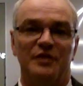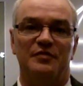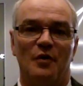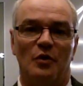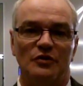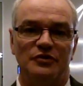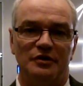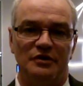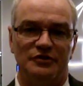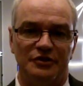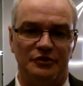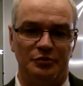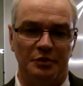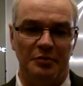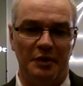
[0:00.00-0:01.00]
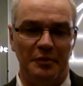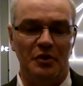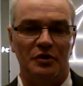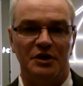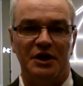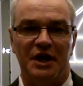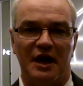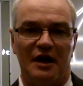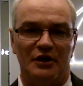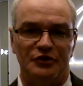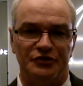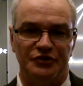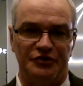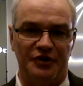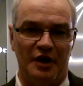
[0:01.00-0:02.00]
Very fortunate since we've been milking
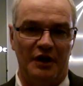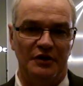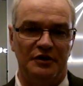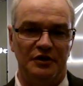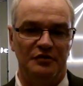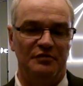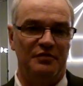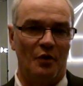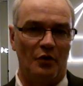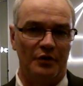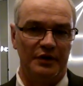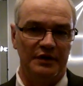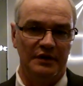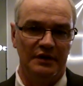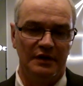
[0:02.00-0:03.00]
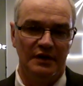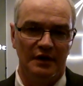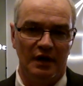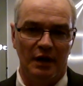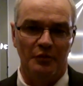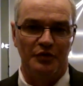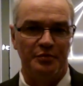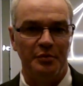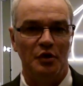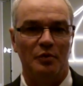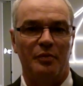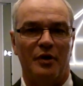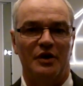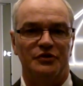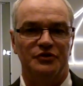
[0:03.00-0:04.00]
cows since 1940 and with
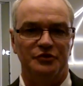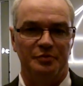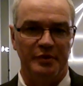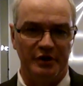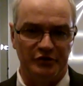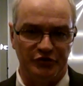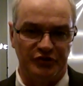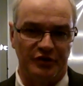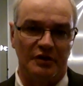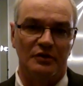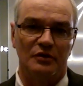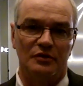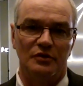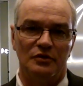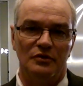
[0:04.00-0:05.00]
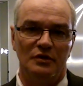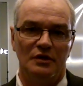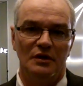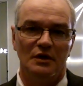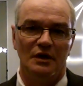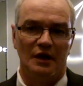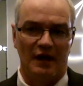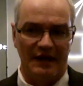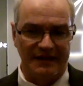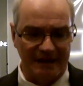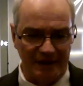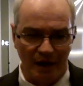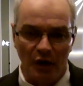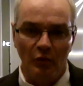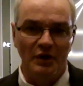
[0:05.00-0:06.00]
milk prices being cyclical like
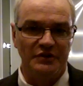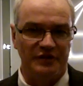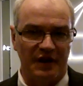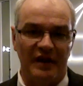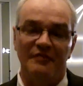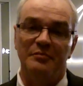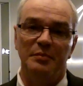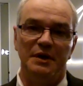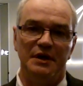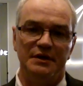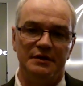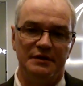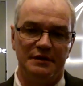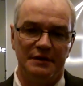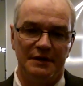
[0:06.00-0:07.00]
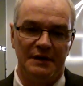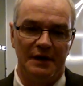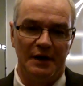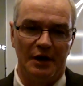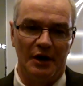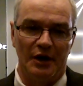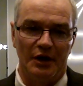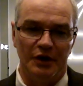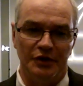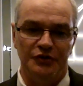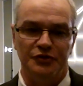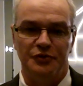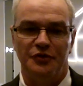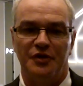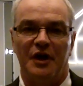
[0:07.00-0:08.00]
they always have been uh,
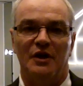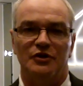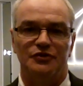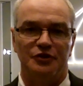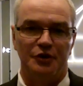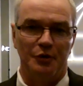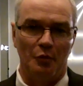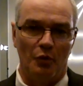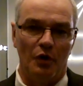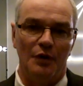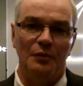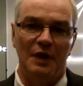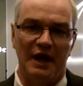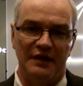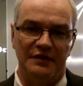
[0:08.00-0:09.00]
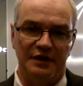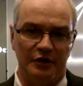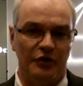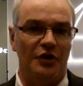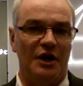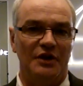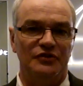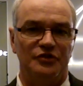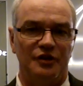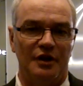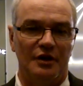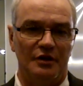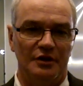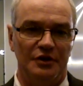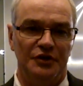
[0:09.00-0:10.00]
in 2001 we had the internet
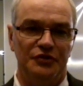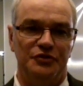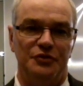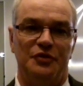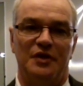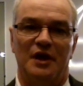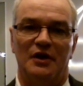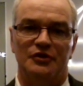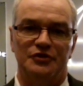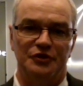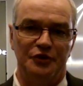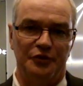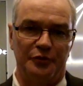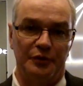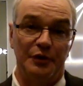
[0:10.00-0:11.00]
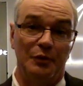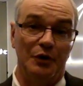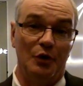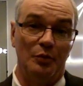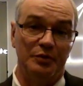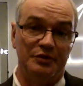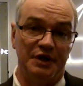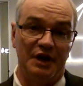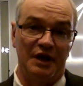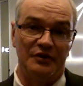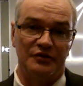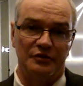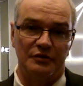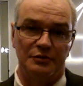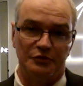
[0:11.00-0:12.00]
sale and in 2003 we opened the
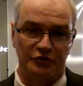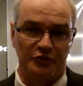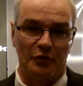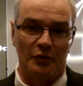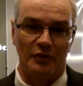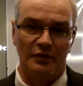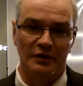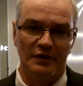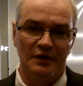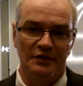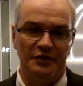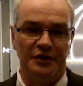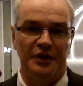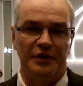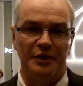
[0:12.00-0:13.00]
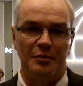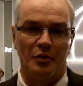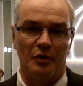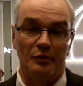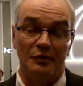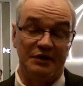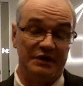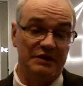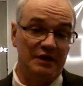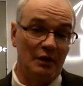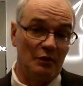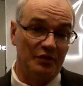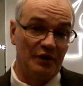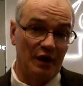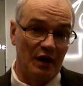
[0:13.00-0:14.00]
ice cream store the dairy barn we did
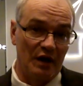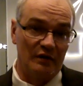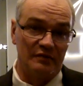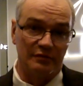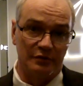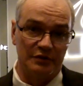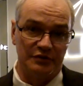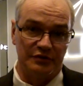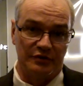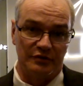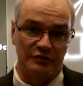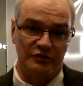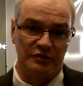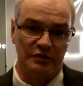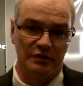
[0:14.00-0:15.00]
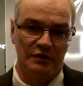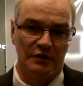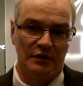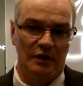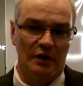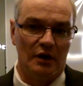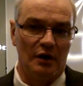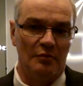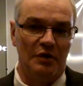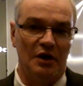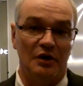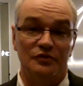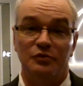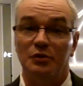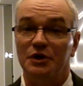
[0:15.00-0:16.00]
that with a lot of research uh,
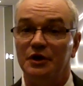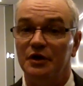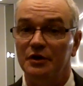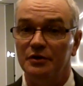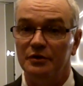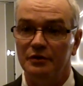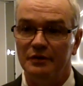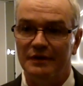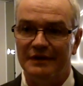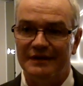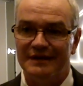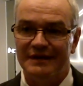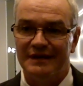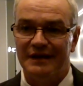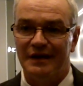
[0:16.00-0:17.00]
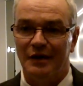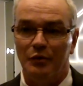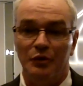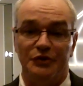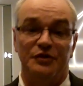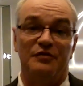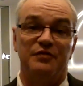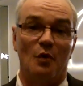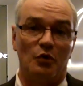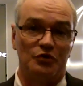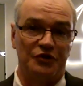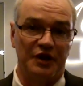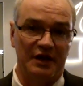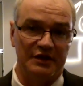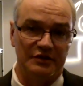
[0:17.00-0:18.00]
because we knew uh, we went to four
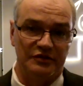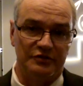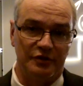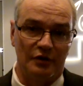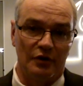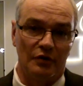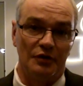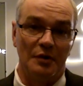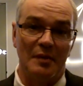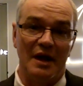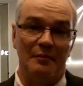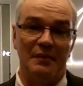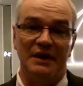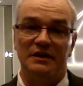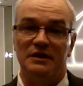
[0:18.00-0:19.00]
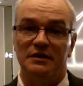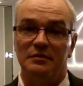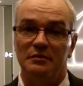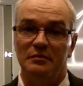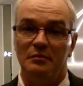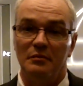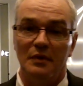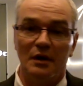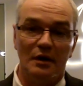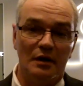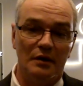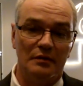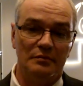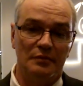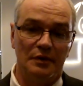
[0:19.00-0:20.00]
states to learn about making
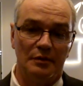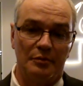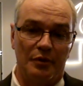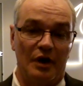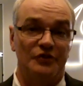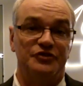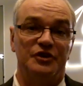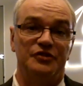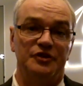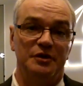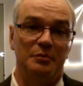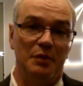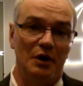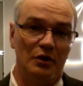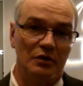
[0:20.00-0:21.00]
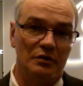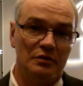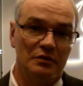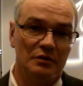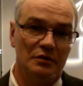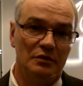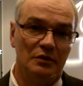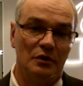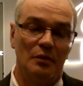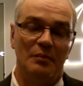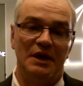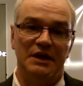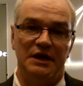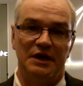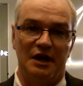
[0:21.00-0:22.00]
uh, uh, processing milk or
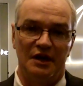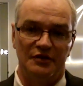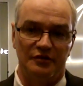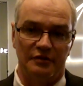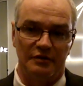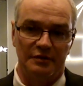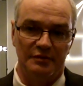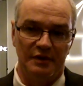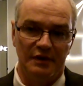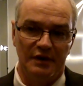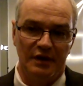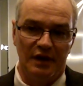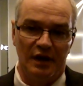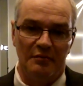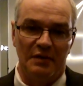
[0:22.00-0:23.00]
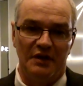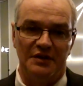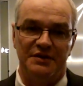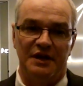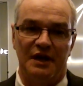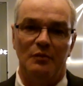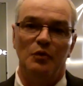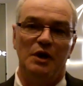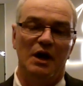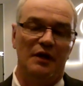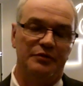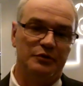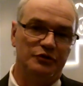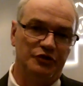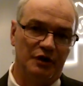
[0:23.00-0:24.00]
making ice cream and by the time we
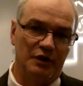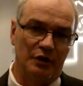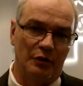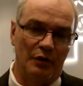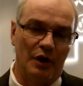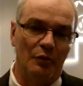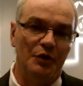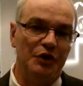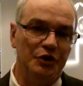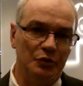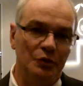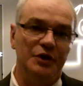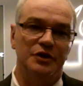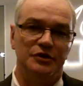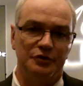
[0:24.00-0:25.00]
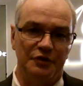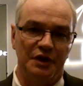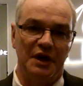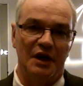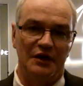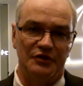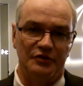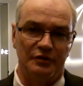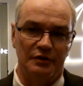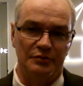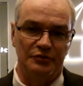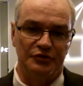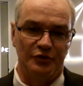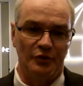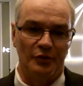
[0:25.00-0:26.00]
got through checking around, we knew we could do the ice
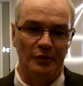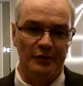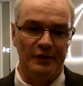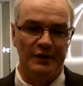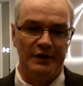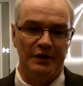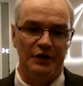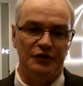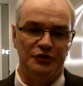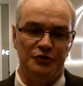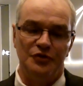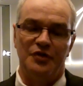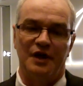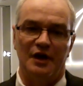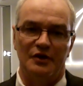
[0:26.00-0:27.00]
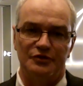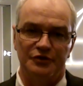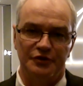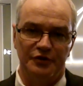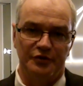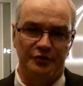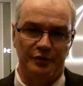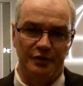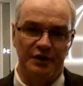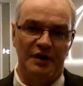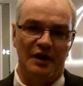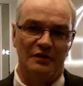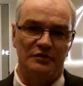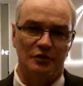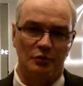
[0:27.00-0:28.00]
cream. So in 2003, in
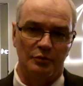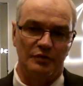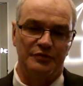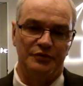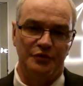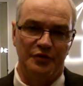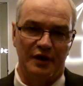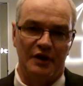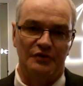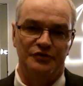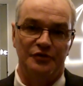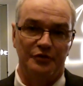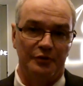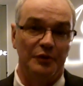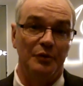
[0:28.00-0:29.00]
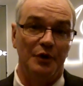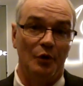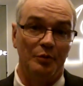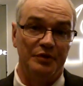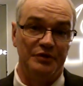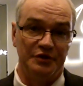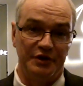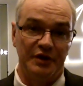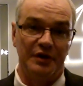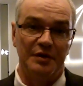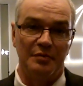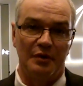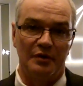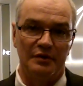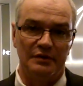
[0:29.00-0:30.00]
October of 2003, we opened the
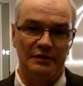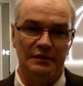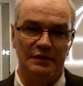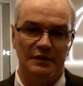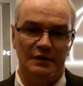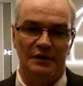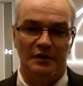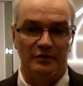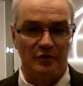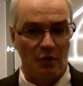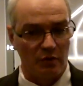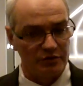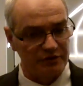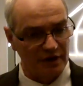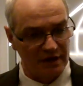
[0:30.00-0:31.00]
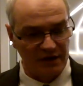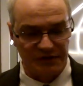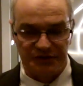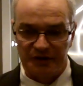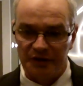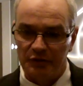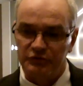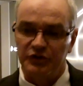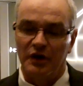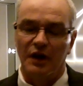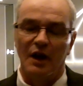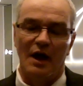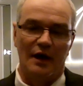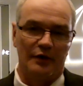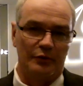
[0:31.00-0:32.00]
dairy barn. Of course, like I said, it was a
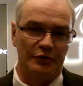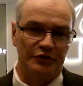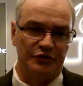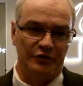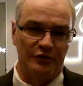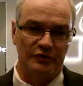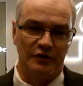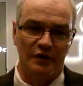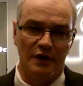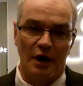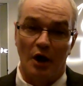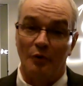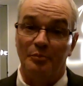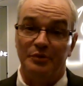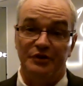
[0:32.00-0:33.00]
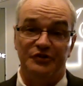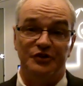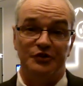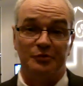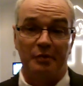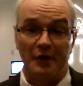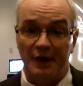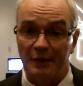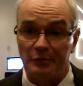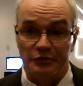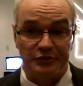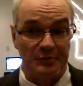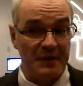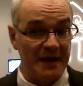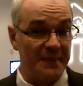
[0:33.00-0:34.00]
lot of research. Our business plan
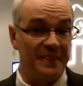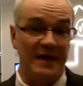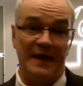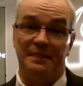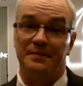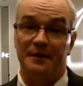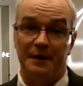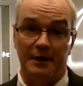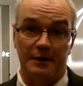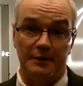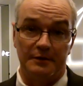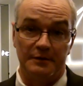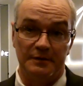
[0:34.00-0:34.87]
was about that thick.